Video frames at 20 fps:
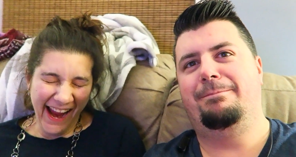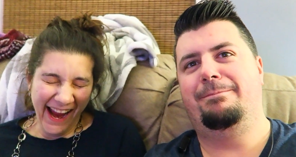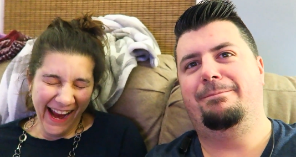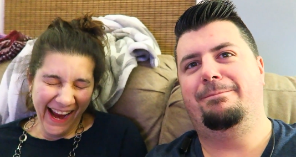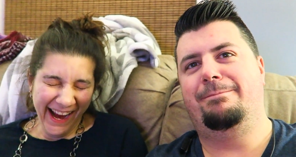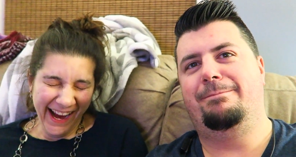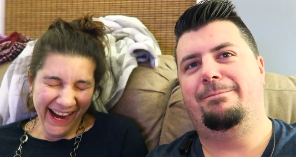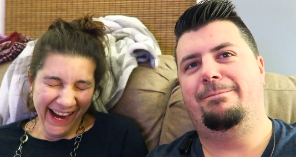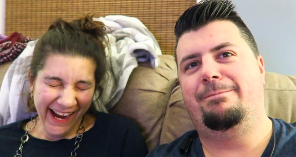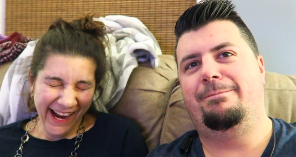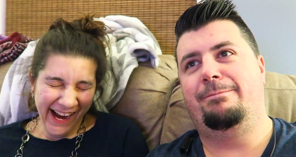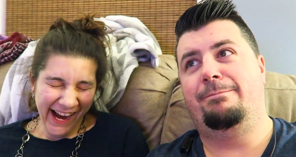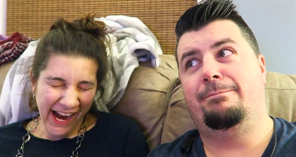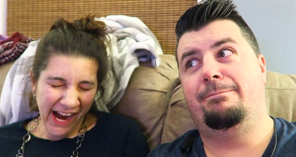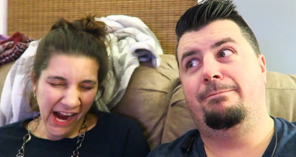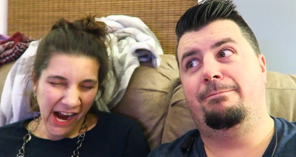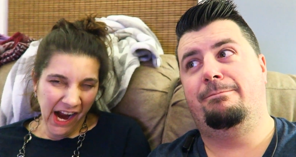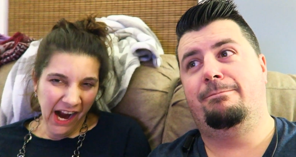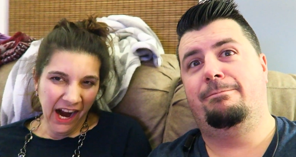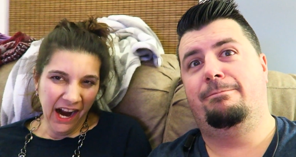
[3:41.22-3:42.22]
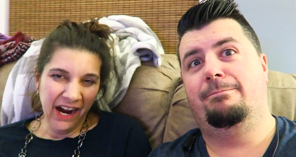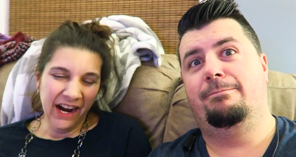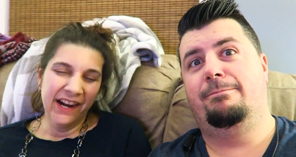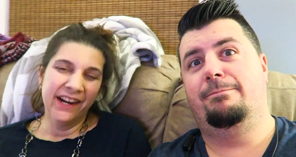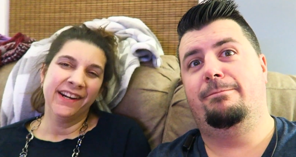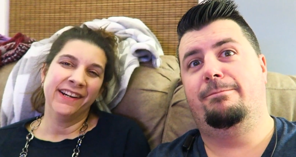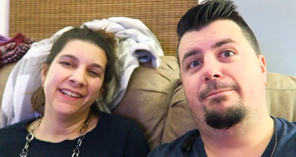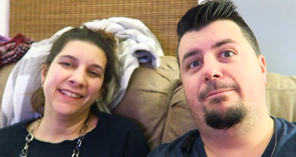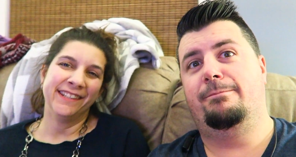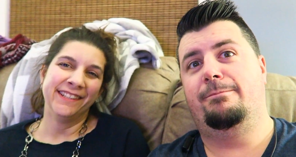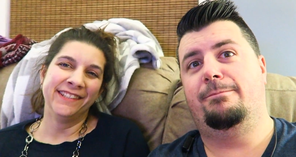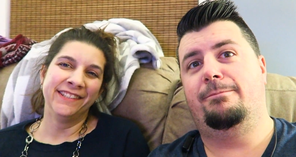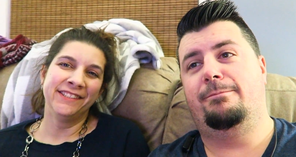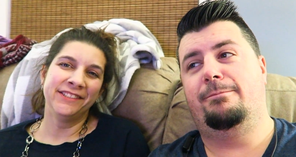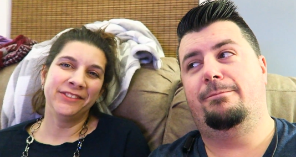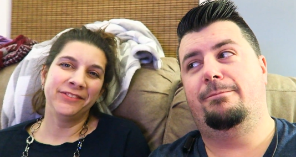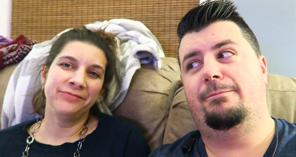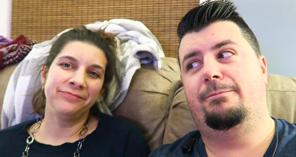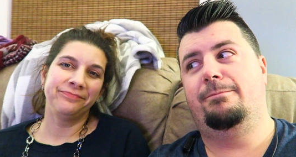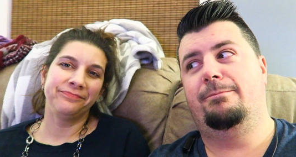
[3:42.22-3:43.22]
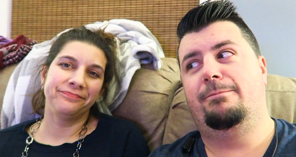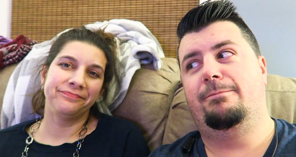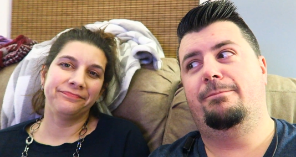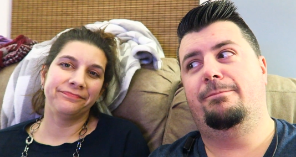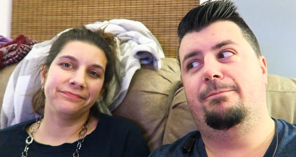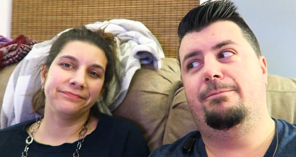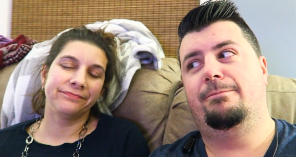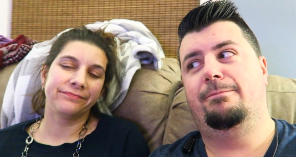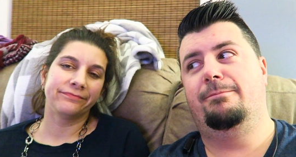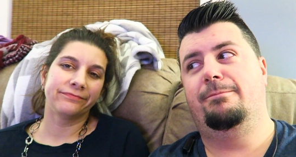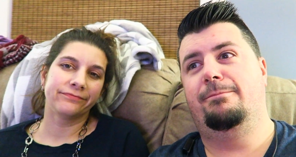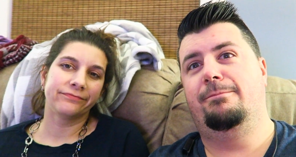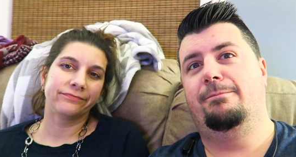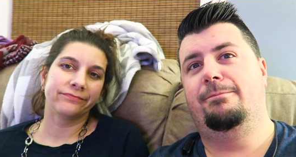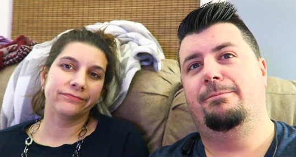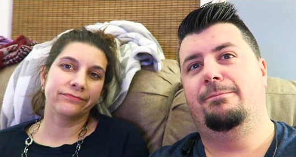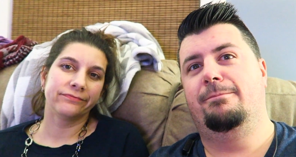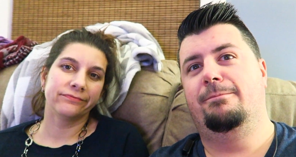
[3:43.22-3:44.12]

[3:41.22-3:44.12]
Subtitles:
No one is speaking in this clip.